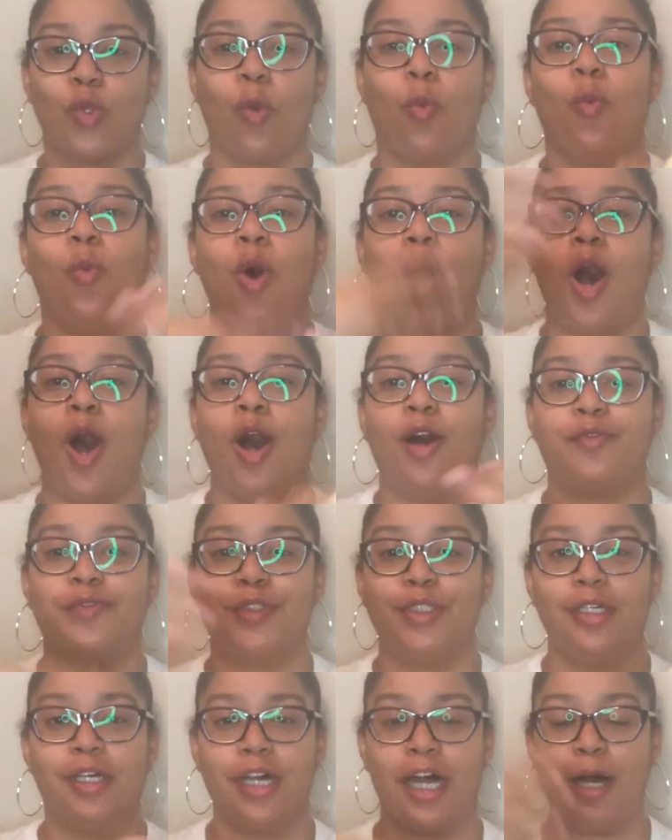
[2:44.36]

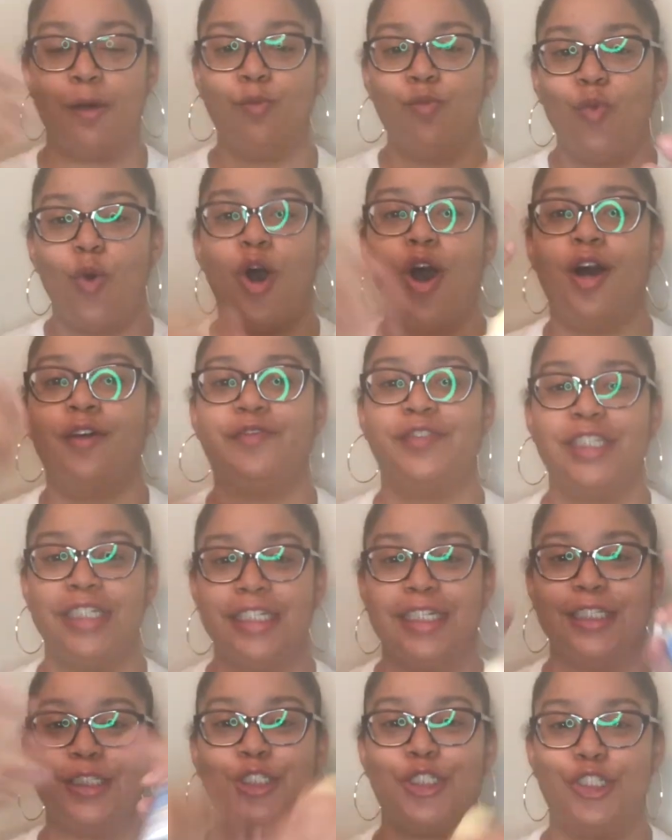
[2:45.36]
waft. I'm
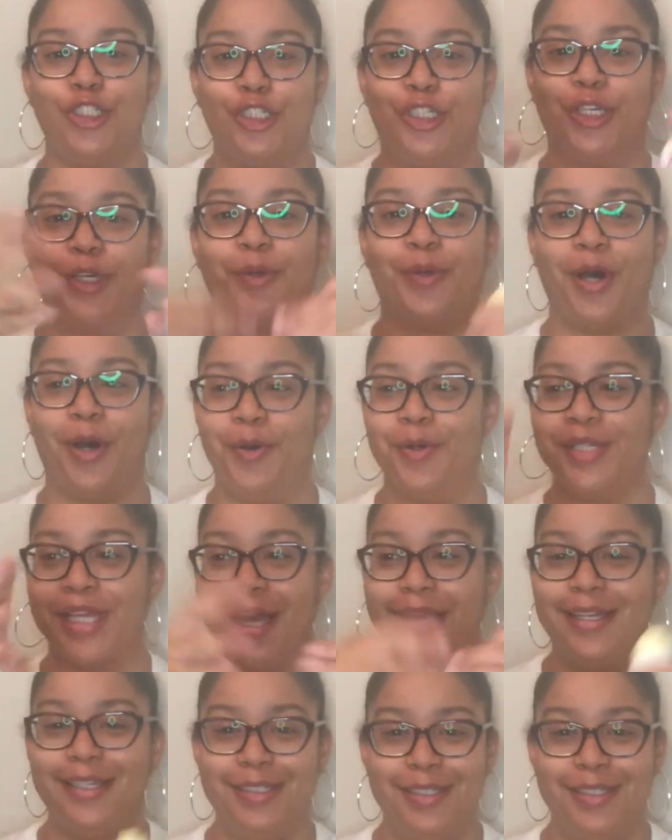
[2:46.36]
wafting it to you, okay?